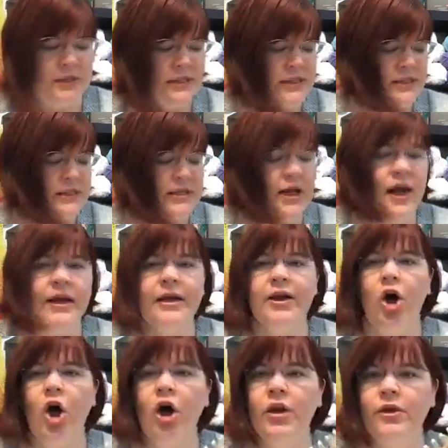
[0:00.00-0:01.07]
This is not an
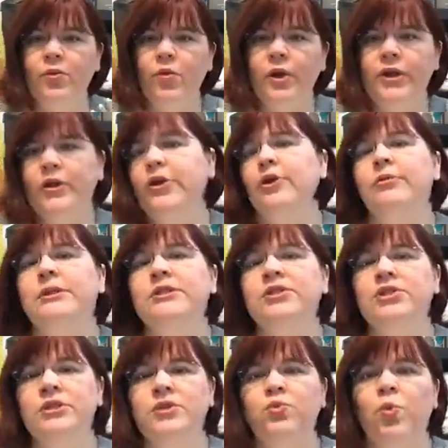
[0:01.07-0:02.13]
all-in-one loom. This
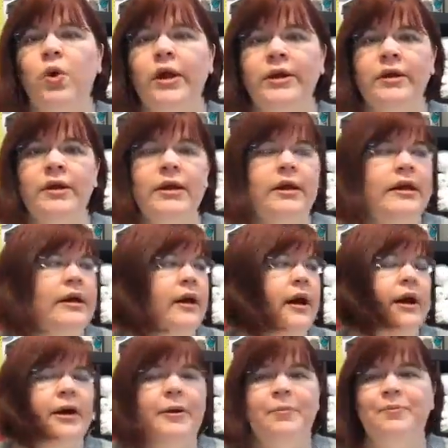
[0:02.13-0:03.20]
is just one,
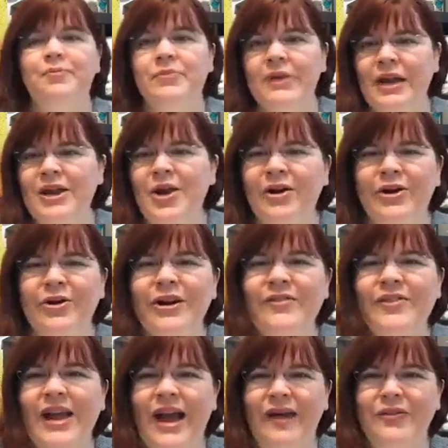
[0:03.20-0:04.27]
um, I know I don't
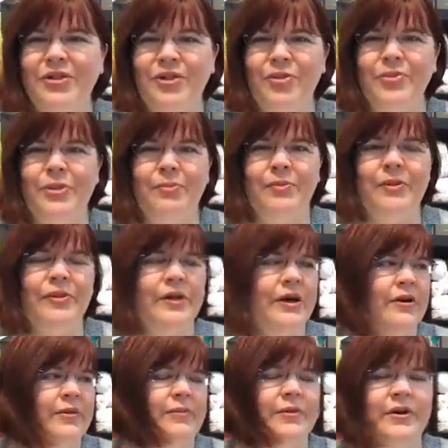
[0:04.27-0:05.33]
even have the, the,
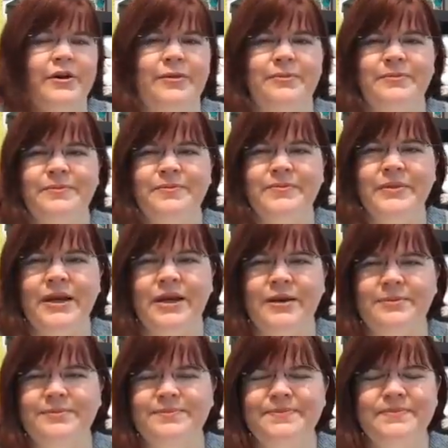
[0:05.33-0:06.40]
the, the
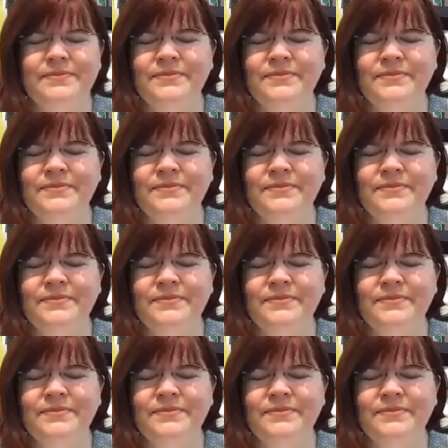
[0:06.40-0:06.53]
um,